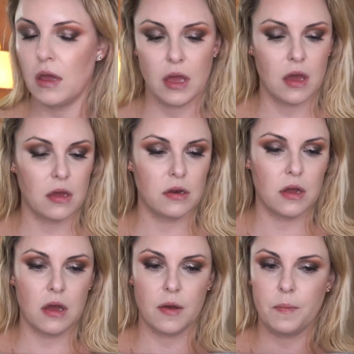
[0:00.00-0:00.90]
And
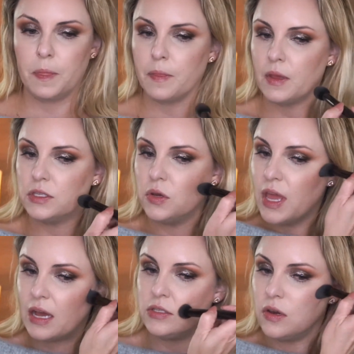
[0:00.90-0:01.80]
so
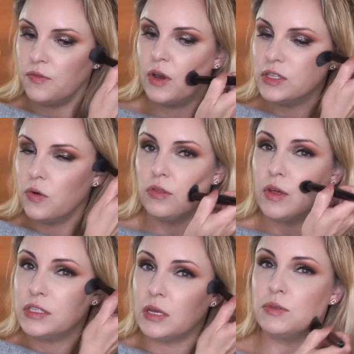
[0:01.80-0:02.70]
yeah, so if you guys are going
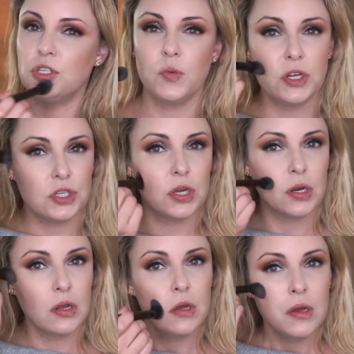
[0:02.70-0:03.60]
through the same
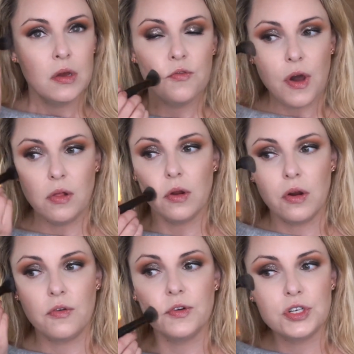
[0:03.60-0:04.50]
situation, follow
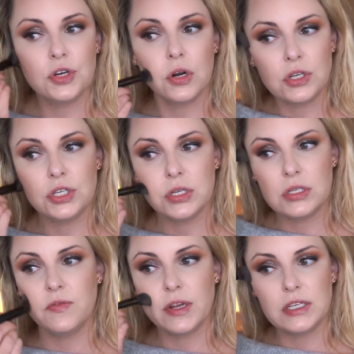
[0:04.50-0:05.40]
her for sure.
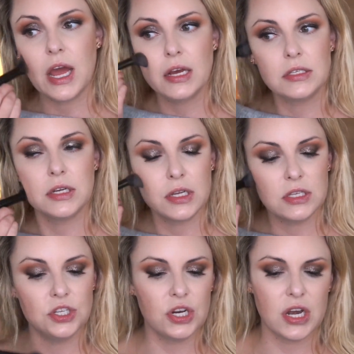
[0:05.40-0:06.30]
She's fantastic and
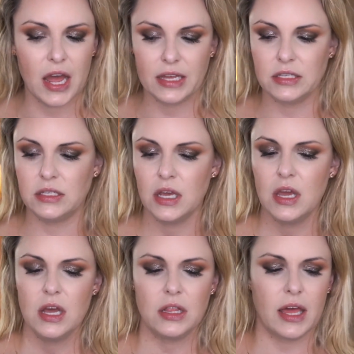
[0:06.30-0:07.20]
such a nice,
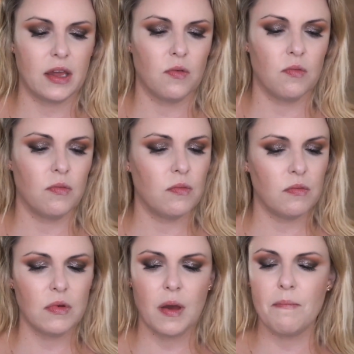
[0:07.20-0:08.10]

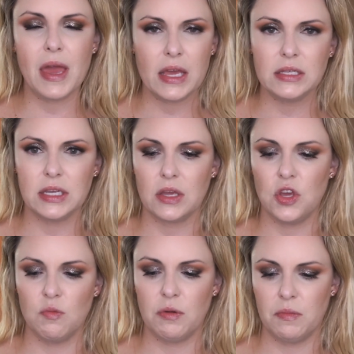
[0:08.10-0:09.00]
amazing
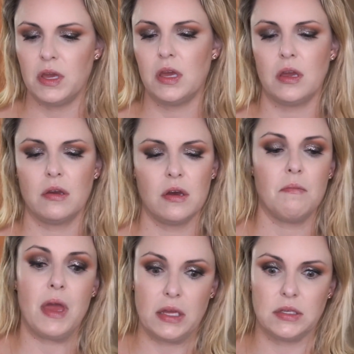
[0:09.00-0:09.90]
human being.
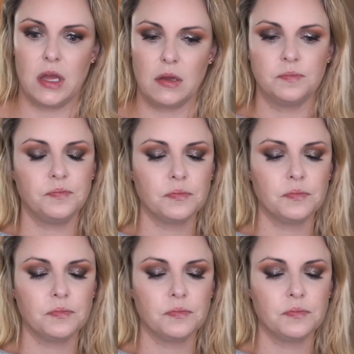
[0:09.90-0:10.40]
Amazing.